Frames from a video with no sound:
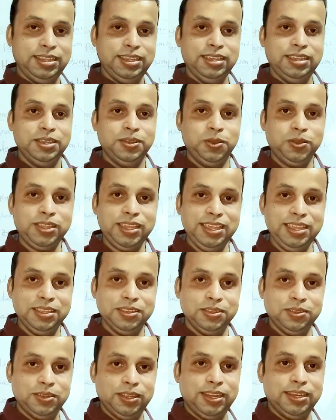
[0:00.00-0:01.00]

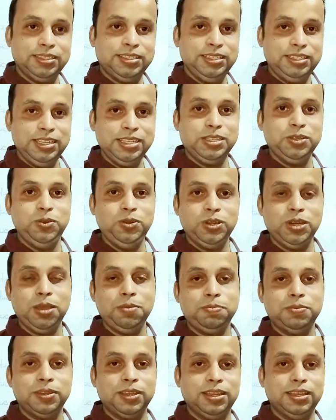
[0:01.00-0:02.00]
Okay, serious unit
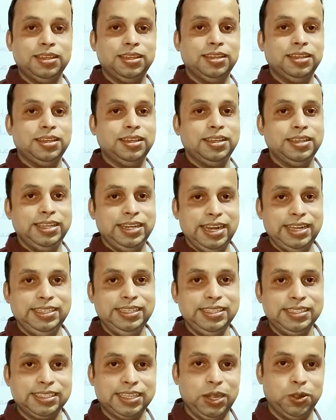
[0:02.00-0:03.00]
of energy
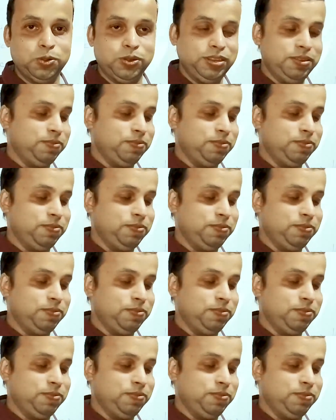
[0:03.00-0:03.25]
is calorie.